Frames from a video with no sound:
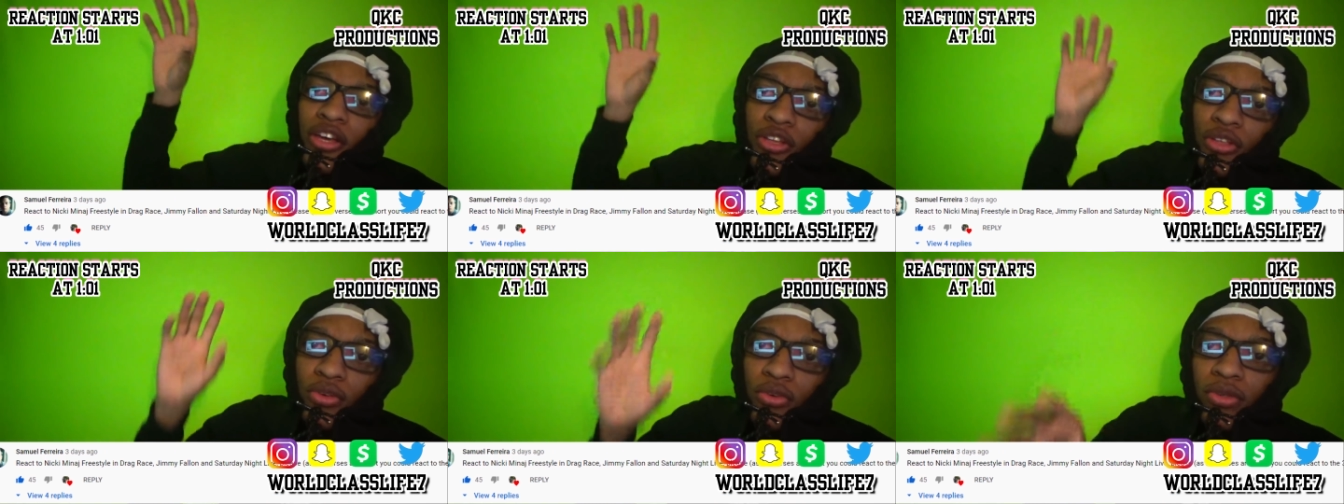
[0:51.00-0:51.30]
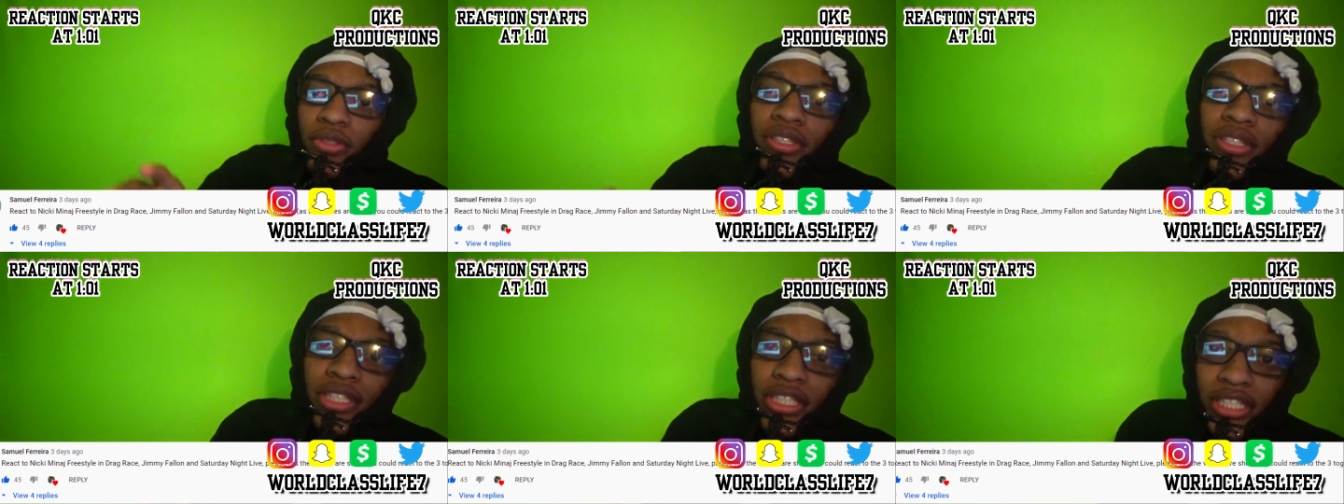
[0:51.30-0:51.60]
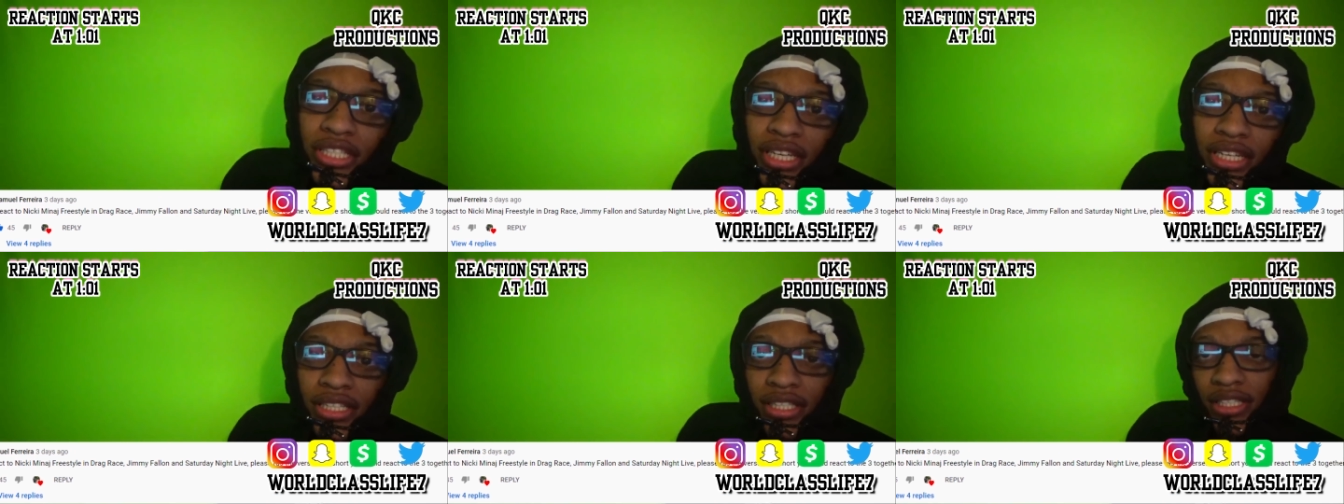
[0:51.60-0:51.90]
you
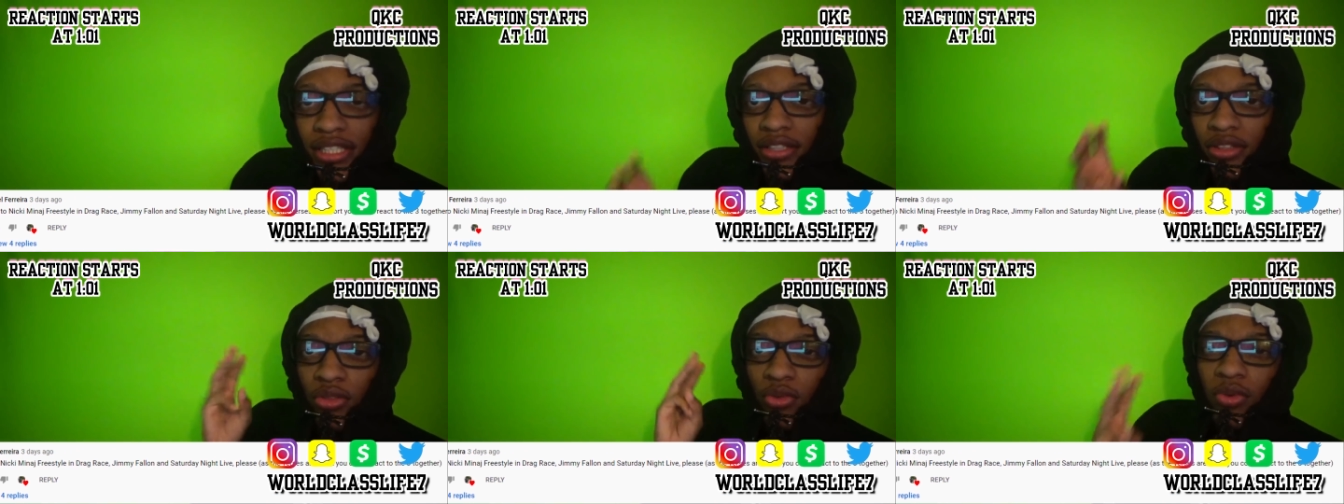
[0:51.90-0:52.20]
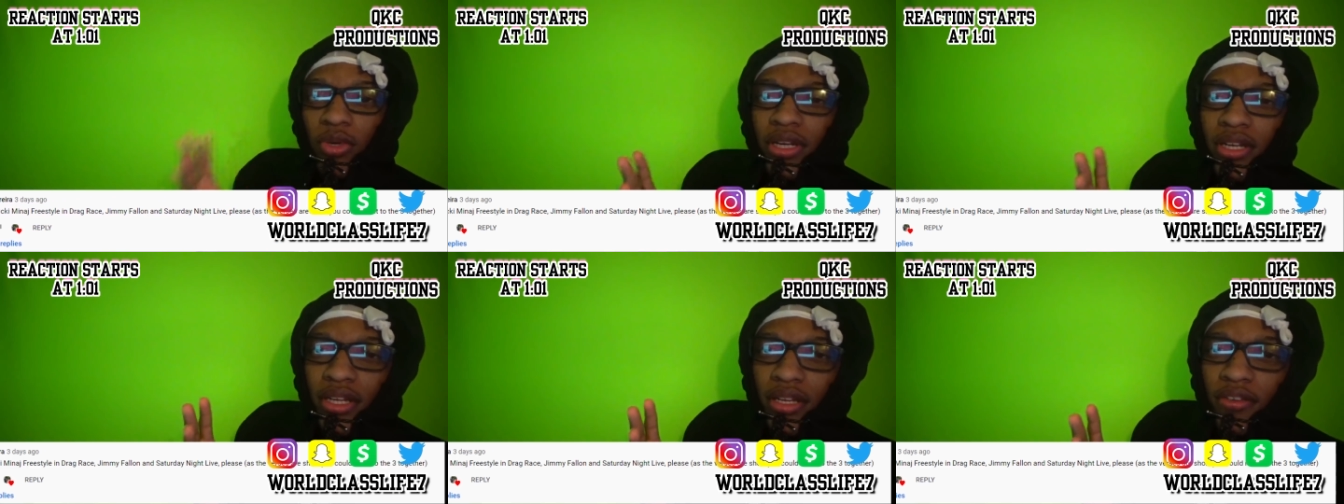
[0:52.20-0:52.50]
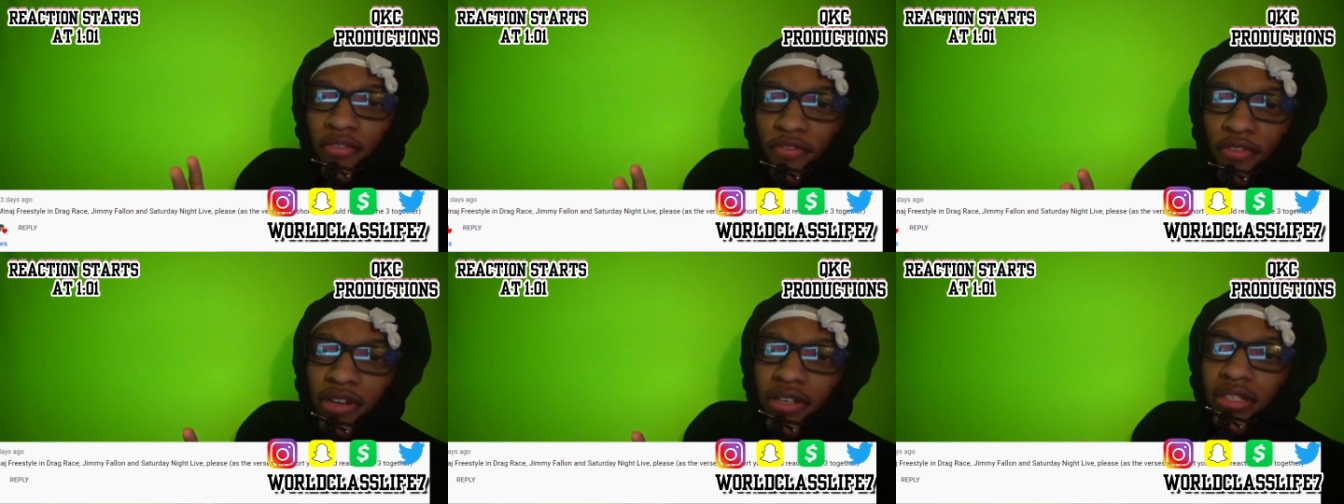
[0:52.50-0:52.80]
suggested three
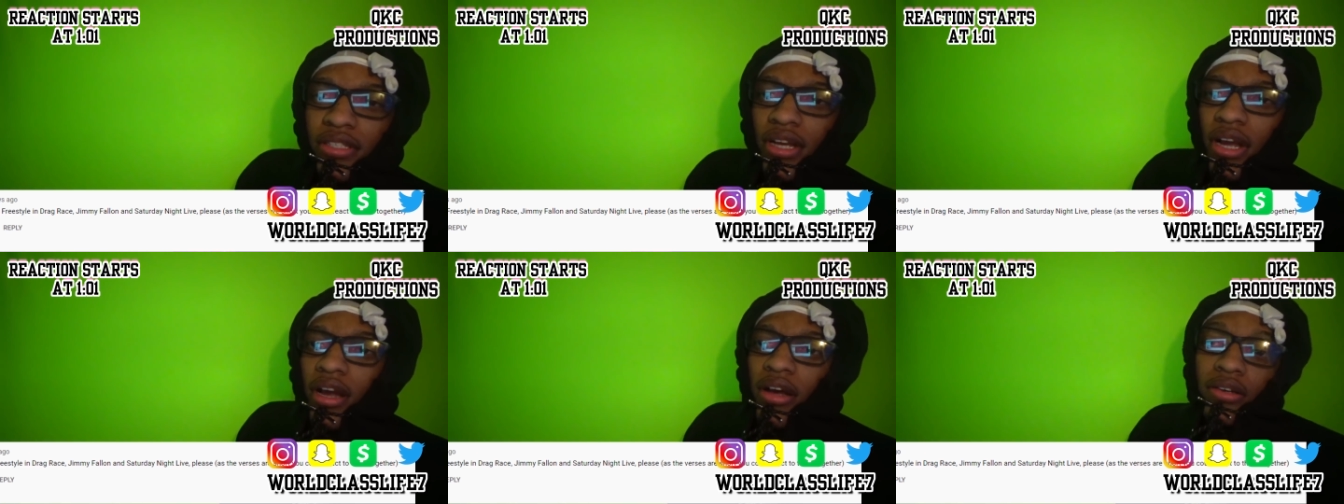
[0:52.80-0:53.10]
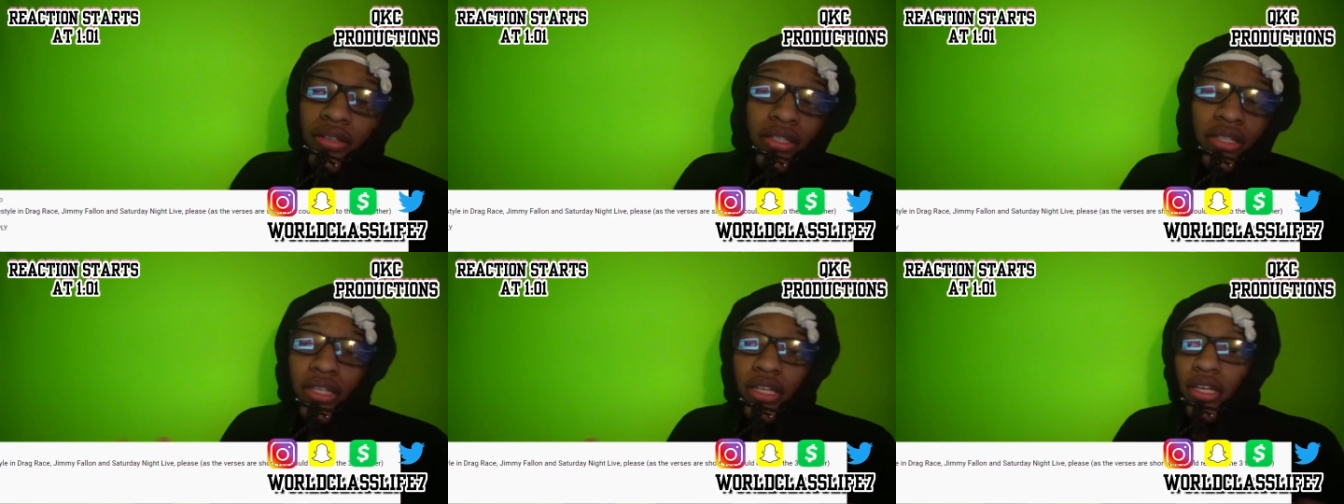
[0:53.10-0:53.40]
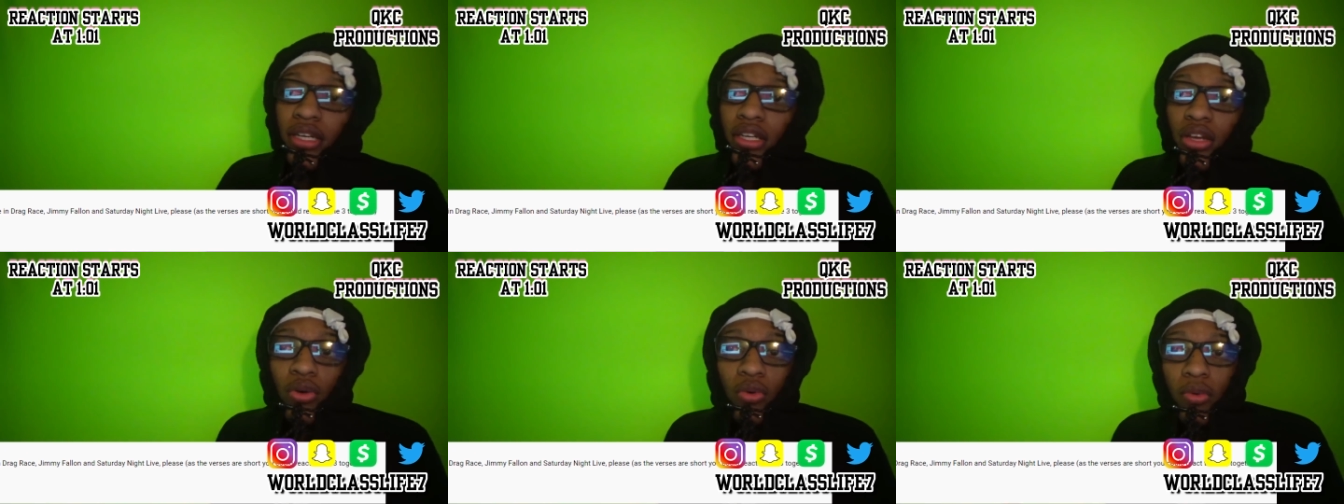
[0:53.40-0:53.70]
freestyles and
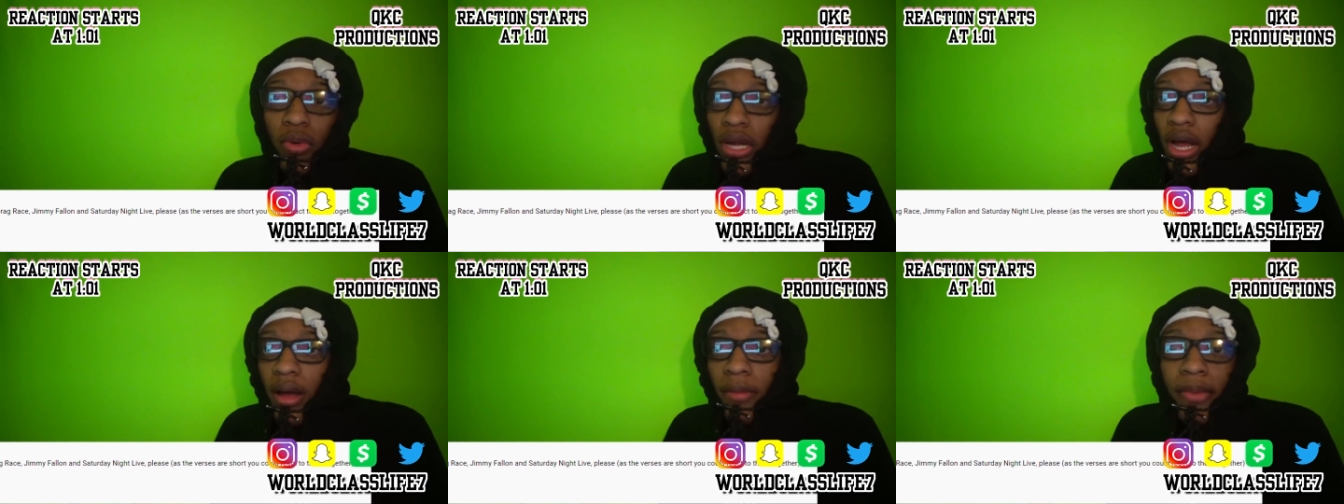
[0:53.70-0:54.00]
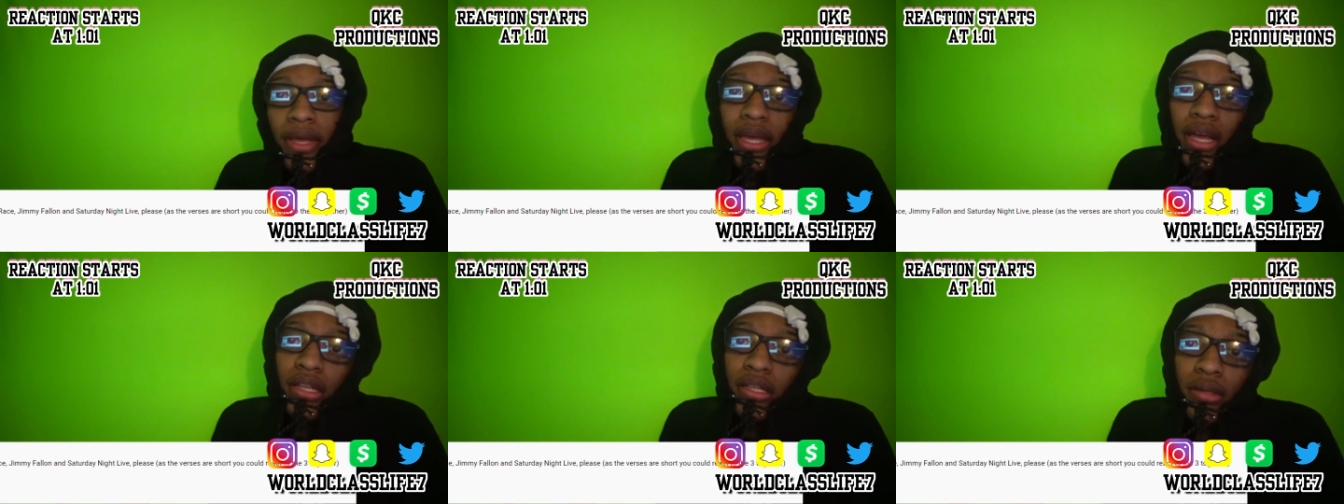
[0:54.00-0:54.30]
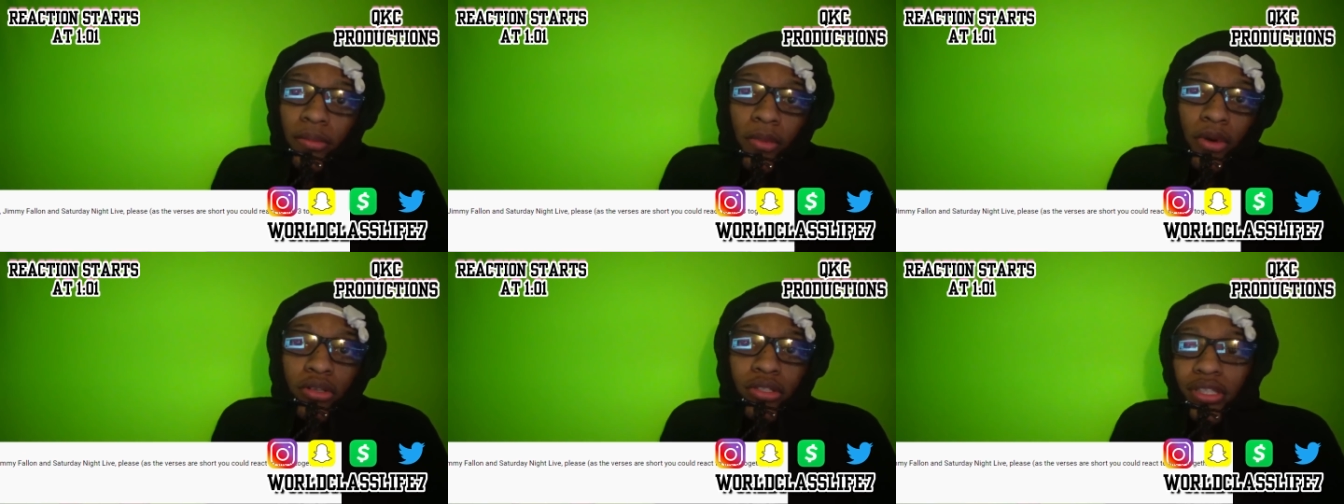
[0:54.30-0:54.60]
then your comment got the
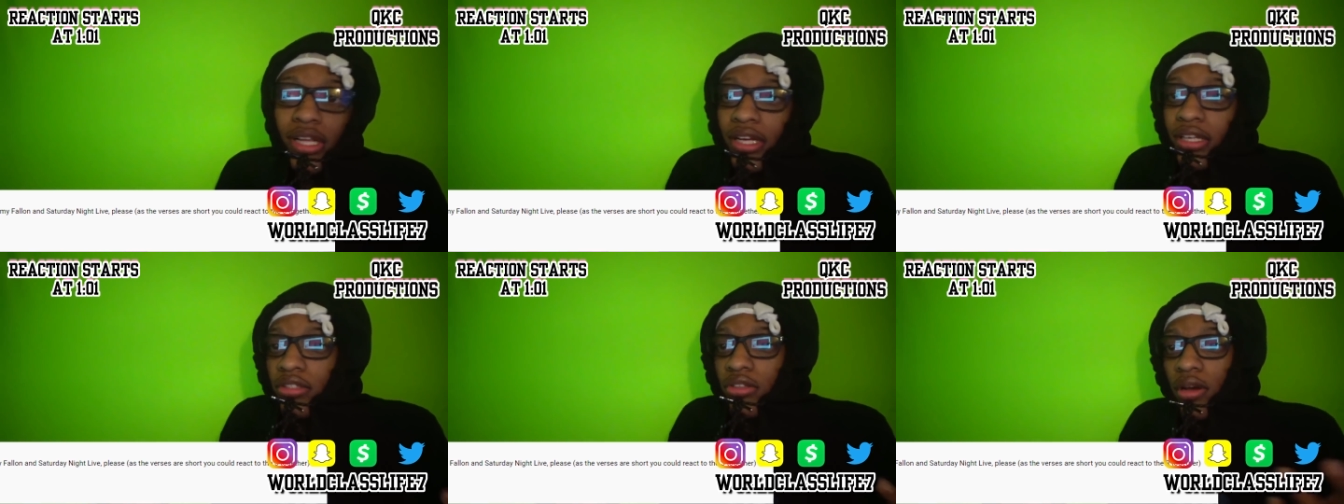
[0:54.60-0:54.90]
most likes.